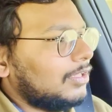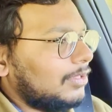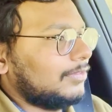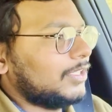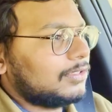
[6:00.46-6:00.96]

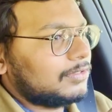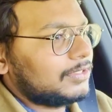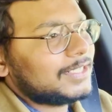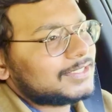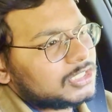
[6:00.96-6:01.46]

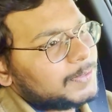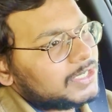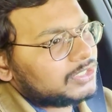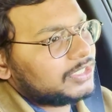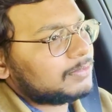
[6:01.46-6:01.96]
Their
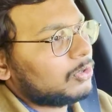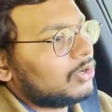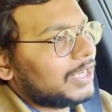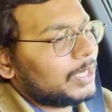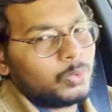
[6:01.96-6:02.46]
suspension is
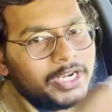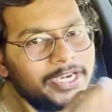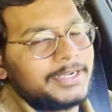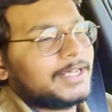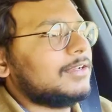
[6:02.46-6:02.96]
more like one
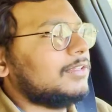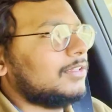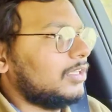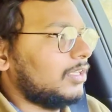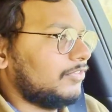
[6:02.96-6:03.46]
and done.
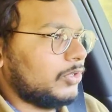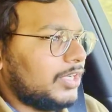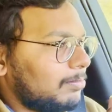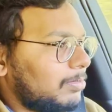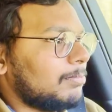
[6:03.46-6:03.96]
If you
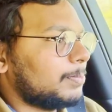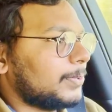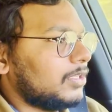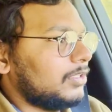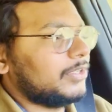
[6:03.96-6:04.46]
hit a bump,
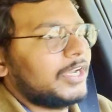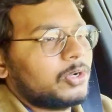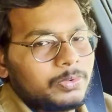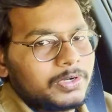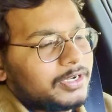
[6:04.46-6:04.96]
you get
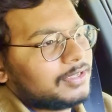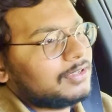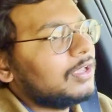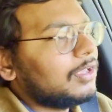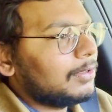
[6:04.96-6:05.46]
over it.
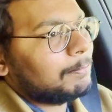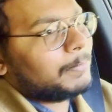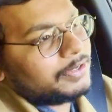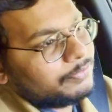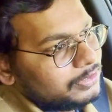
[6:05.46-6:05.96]

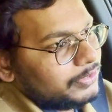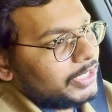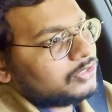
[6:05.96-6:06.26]
But with Range